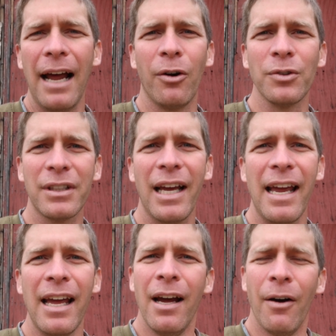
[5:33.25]
I don't
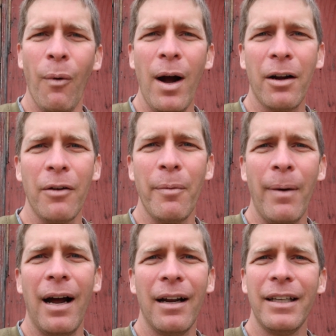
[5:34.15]
say, welcome to
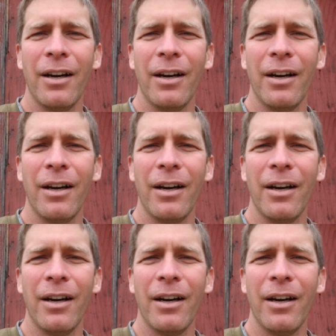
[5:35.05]
my,